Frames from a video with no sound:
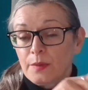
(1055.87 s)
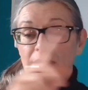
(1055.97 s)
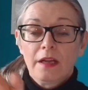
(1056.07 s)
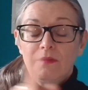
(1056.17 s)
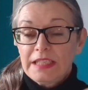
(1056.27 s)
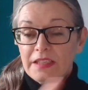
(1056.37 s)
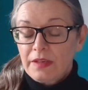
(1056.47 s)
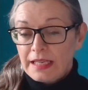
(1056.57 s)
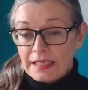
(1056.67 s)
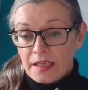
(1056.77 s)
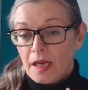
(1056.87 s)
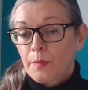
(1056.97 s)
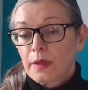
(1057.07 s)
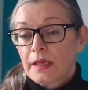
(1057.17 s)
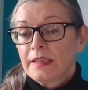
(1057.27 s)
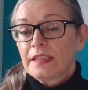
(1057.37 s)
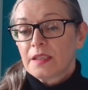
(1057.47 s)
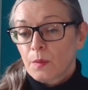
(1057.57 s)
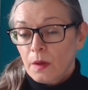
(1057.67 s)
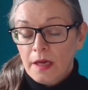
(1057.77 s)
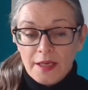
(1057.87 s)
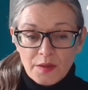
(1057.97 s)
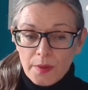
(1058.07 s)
So it's like, these are the links that I put in. This is what.